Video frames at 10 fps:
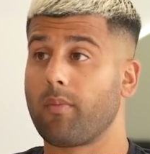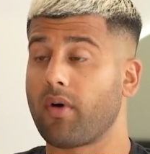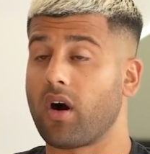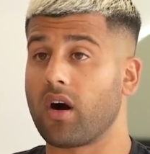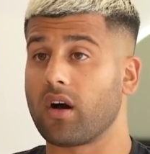
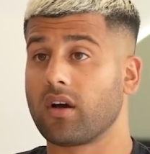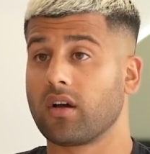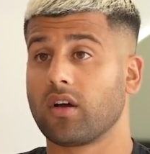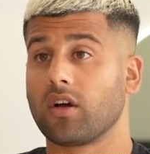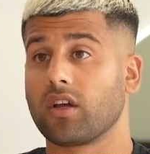But
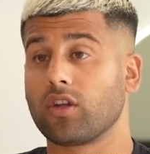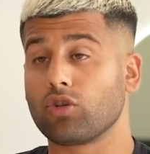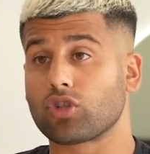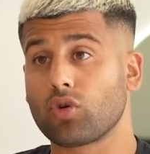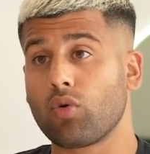you
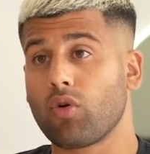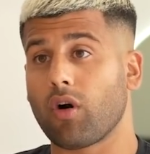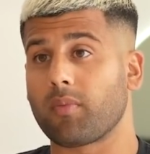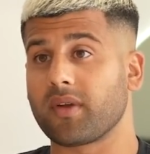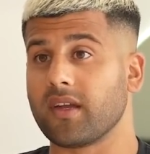still got
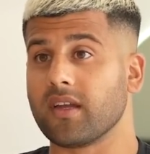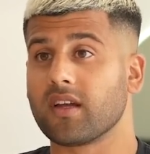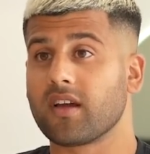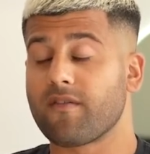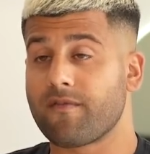to be
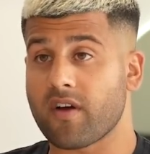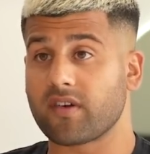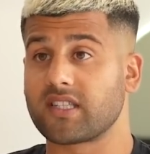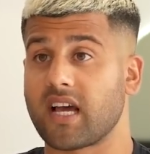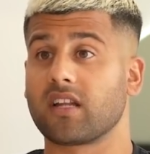
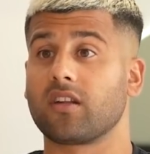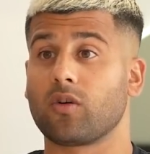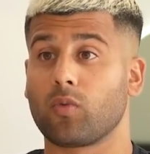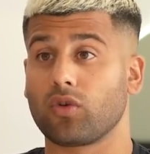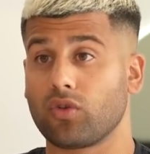very talented
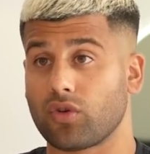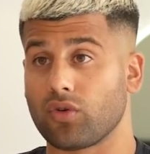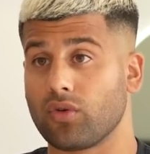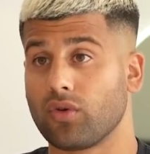at what you do,